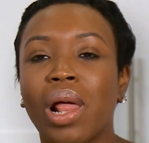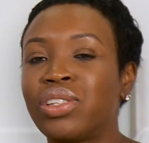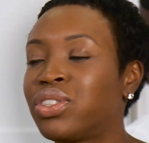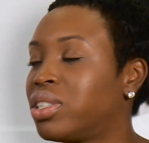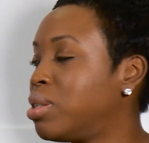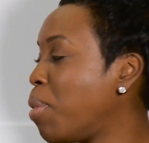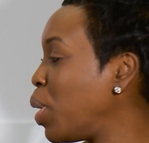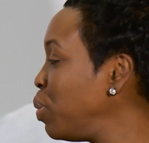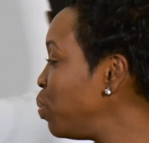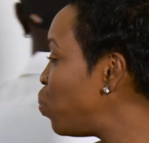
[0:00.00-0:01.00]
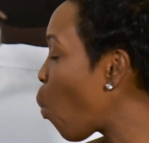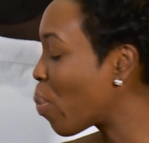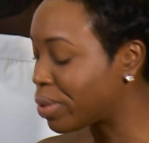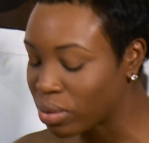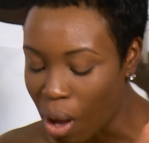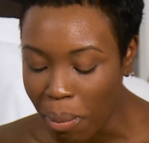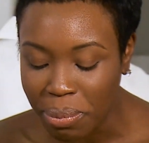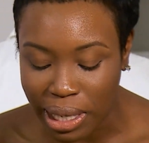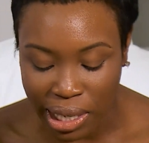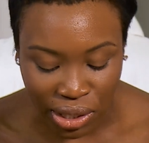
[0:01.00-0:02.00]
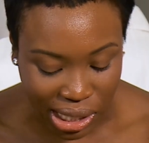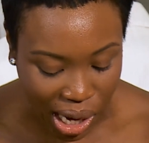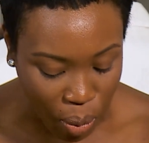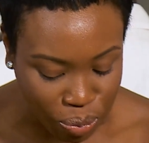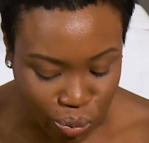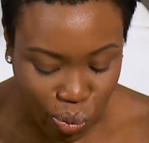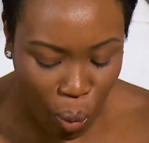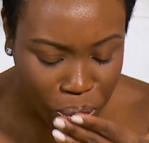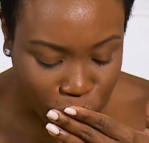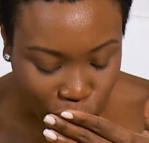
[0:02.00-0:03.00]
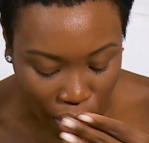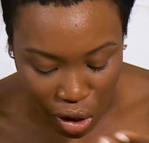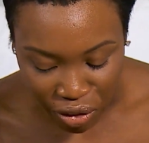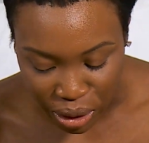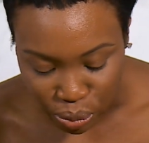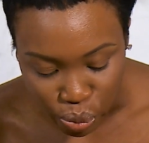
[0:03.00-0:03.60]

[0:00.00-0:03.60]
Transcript: That cinnamon. Amazing. I love it.